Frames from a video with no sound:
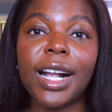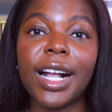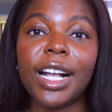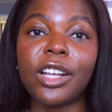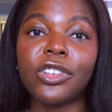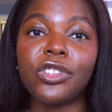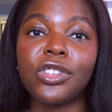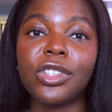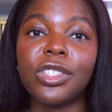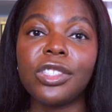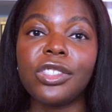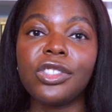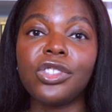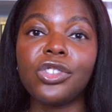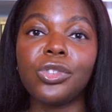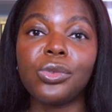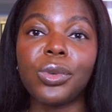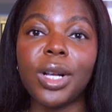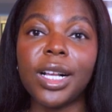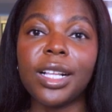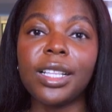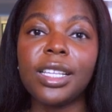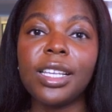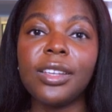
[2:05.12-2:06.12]
actions
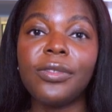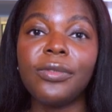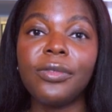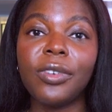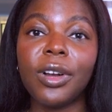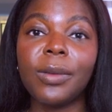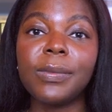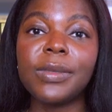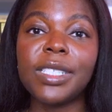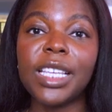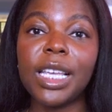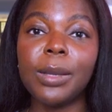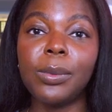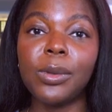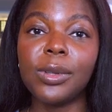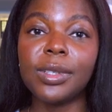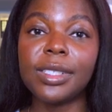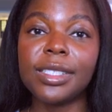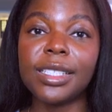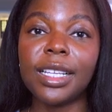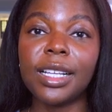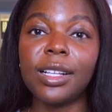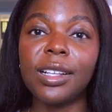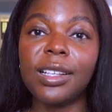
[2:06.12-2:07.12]
directly from table
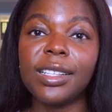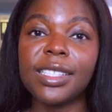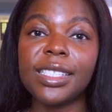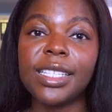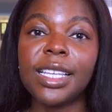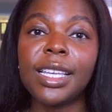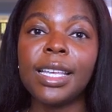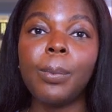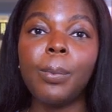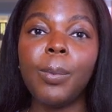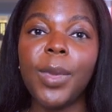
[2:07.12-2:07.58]
cells,